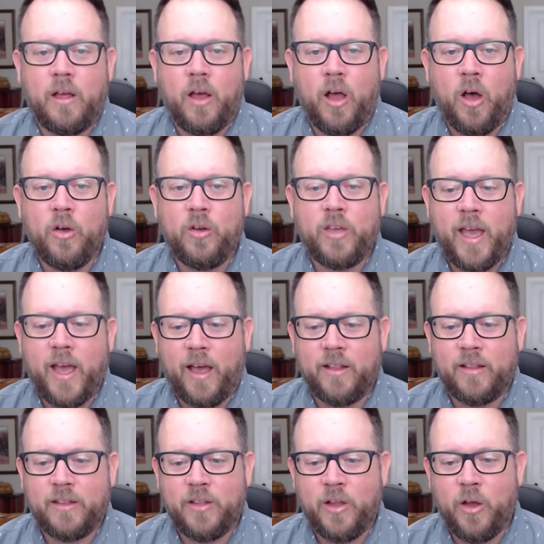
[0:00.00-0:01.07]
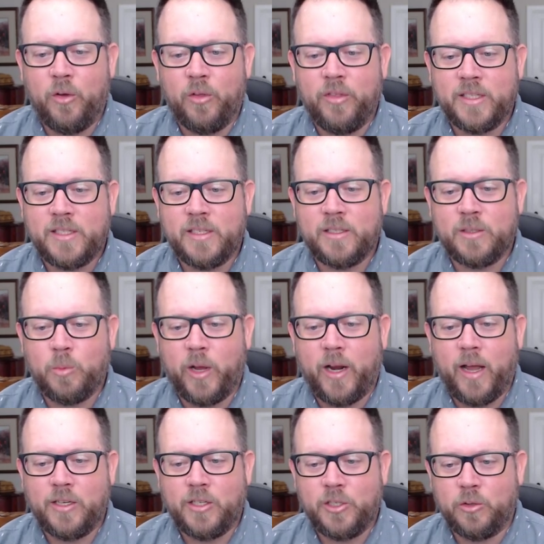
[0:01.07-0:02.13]
oh yeah, no, this is what
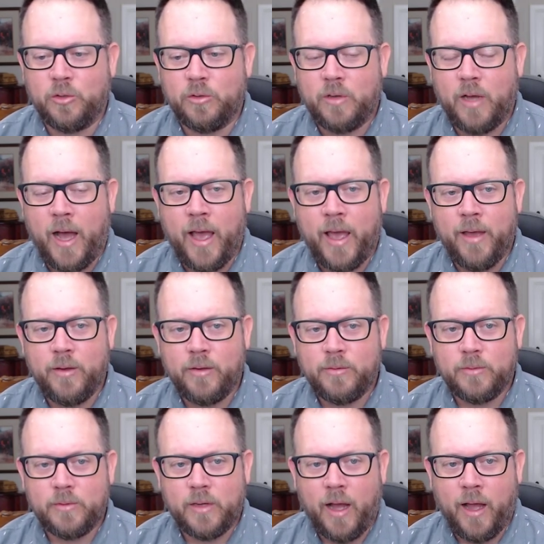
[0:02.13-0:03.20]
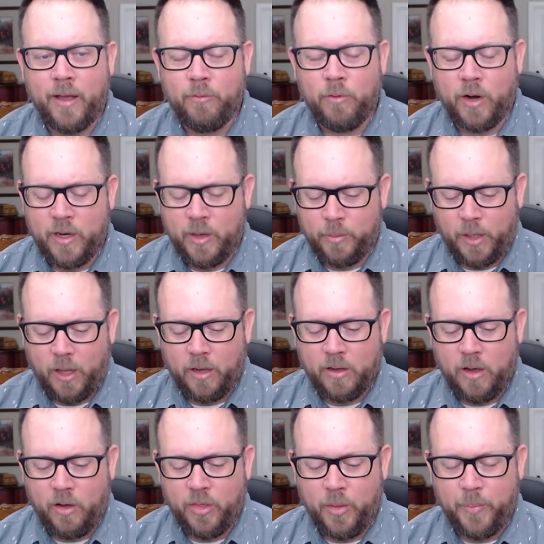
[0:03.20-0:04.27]
I do. I I run a blog
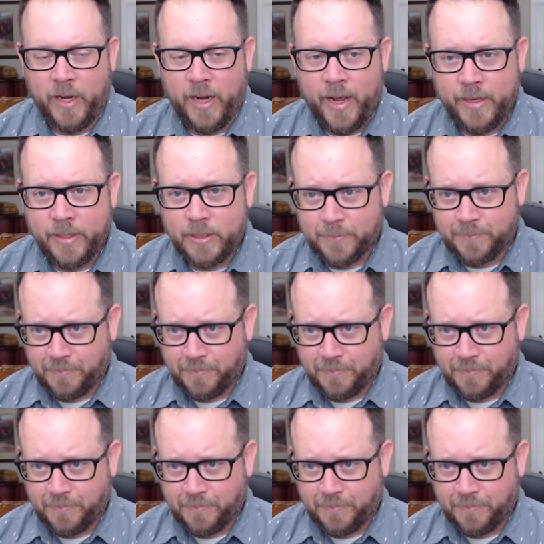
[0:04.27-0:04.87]
called The Pen Addict,